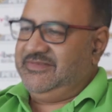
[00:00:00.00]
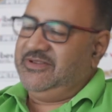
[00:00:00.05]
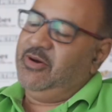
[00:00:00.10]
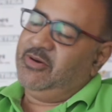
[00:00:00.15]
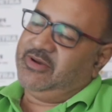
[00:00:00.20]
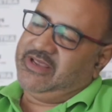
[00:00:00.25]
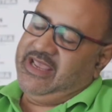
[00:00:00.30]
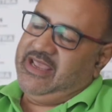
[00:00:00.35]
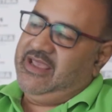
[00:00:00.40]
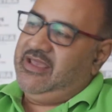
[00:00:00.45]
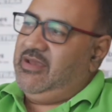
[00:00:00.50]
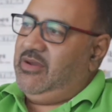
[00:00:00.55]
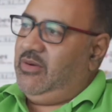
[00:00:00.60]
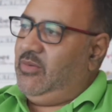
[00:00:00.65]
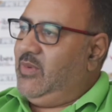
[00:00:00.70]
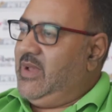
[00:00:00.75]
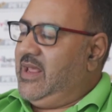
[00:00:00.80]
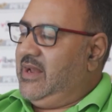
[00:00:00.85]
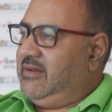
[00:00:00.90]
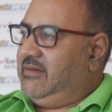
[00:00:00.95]
Okay,
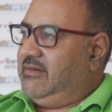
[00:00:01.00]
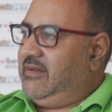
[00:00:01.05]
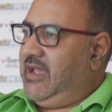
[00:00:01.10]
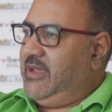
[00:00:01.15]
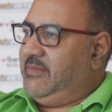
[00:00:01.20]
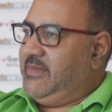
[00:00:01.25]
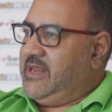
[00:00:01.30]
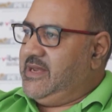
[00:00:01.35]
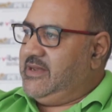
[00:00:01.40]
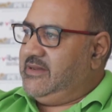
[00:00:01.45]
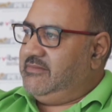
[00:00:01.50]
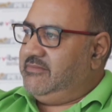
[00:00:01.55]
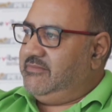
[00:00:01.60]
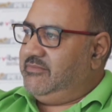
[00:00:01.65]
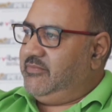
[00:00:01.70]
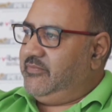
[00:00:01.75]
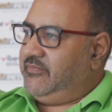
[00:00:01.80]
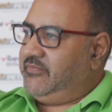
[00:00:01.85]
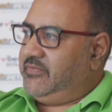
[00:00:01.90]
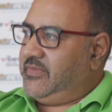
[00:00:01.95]
well,
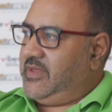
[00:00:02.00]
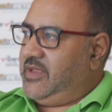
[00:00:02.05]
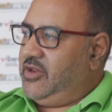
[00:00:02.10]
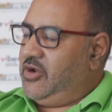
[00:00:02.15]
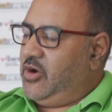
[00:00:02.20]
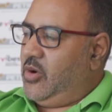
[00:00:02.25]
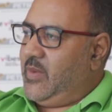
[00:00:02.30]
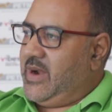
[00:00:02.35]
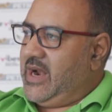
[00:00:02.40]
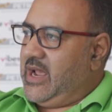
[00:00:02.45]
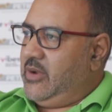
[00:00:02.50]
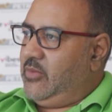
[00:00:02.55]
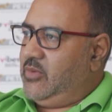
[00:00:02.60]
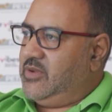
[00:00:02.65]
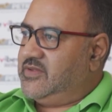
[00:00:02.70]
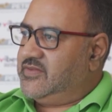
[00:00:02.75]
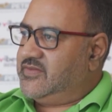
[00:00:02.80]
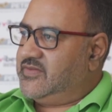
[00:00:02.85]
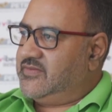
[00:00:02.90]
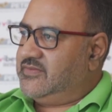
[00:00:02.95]
when I
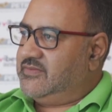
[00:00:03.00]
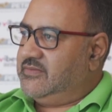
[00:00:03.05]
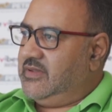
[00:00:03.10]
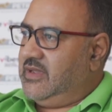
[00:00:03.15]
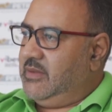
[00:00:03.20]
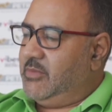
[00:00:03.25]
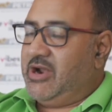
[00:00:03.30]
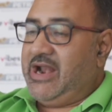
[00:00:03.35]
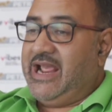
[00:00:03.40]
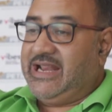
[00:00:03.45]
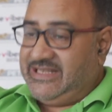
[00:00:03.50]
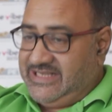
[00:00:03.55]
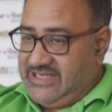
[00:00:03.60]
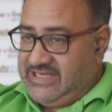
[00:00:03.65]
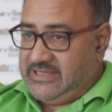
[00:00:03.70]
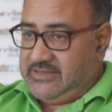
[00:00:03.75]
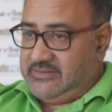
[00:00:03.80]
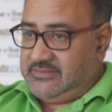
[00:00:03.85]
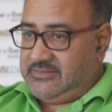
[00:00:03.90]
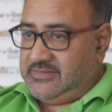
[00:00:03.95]
was about
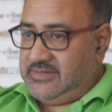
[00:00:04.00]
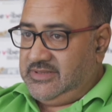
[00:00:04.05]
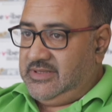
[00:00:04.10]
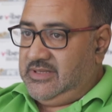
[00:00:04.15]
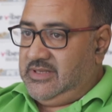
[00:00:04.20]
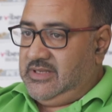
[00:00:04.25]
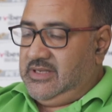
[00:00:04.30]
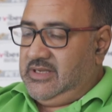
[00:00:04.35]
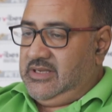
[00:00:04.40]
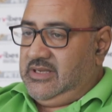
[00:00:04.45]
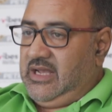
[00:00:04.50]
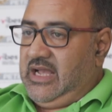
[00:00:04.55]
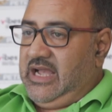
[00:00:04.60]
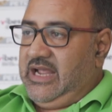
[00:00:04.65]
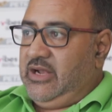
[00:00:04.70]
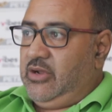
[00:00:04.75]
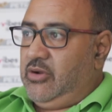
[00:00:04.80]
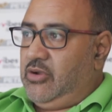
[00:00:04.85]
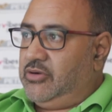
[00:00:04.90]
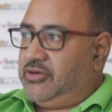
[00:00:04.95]
19, I
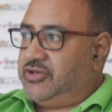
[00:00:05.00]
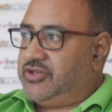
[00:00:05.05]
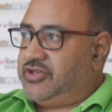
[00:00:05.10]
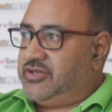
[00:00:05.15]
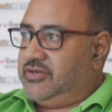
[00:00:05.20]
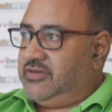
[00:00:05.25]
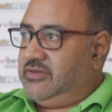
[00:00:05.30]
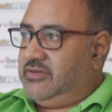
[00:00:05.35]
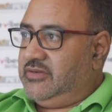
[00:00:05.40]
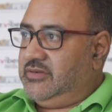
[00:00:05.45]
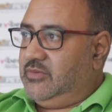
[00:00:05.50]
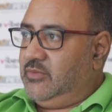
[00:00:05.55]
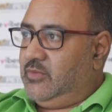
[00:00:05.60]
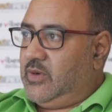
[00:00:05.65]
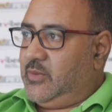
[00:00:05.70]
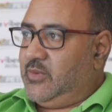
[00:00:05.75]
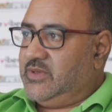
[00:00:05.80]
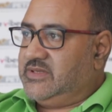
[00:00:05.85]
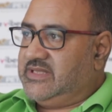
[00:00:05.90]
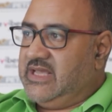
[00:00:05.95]
launched
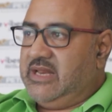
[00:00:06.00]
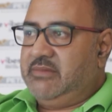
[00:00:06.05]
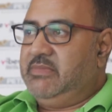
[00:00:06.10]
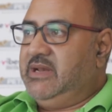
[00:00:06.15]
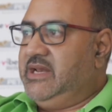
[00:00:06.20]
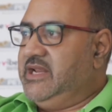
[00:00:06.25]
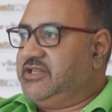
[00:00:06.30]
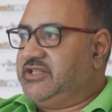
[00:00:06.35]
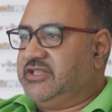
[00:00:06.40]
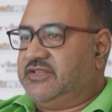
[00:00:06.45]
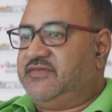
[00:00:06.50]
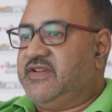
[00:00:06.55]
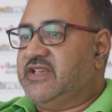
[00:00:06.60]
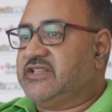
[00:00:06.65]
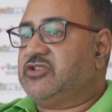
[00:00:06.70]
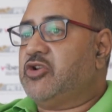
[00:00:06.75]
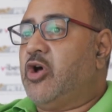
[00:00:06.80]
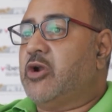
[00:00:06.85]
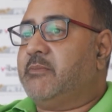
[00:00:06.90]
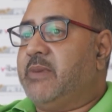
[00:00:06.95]
what was then Malaysia's
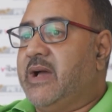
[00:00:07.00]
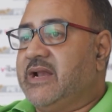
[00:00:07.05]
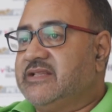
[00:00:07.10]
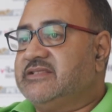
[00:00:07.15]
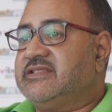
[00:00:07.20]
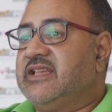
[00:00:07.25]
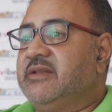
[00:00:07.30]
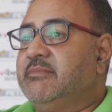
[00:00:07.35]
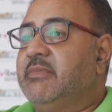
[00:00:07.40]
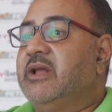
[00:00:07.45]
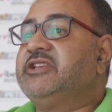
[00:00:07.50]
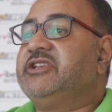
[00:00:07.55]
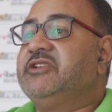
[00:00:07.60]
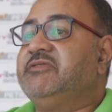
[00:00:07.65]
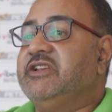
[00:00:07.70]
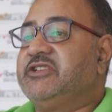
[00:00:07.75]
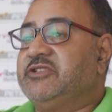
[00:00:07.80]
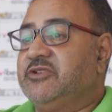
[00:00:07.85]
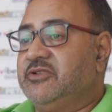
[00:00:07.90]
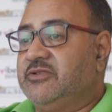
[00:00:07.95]
first non-partisan
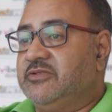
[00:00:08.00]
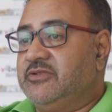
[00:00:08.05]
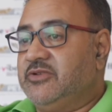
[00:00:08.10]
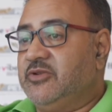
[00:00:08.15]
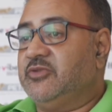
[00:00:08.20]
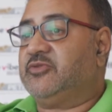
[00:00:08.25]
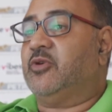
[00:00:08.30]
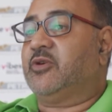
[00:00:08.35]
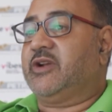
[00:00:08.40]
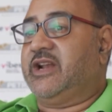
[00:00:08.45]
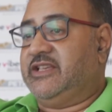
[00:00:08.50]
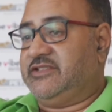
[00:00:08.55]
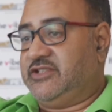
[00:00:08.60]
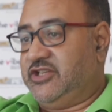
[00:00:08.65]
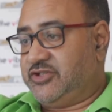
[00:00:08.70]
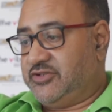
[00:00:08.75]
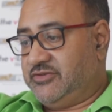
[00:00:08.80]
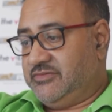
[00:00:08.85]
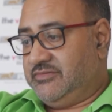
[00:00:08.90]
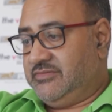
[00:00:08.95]
multiracial youth
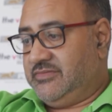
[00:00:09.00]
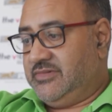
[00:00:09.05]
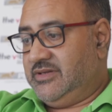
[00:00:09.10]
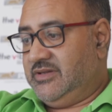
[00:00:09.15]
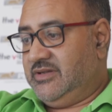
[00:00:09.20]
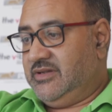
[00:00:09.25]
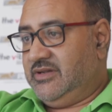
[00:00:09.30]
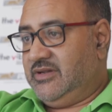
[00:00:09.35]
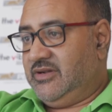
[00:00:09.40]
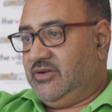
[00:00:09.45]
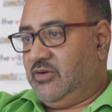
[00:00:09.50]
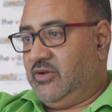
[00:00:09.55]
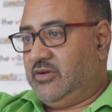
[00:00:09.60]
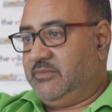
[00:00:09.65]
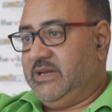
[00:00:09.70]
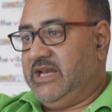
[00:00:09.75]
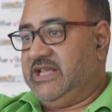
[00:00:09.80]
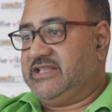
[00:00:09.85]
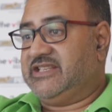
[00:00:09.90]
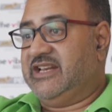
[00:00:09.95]
organization called
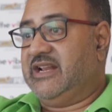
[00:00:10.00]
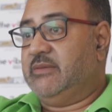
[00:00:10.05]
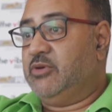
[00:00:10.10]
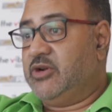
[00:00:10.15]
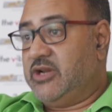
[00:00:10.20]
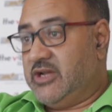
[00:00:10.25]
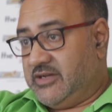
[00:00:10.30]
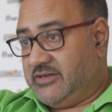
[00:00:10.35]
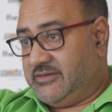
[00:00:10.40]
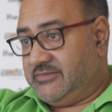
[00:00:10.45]
Malaysian Muda.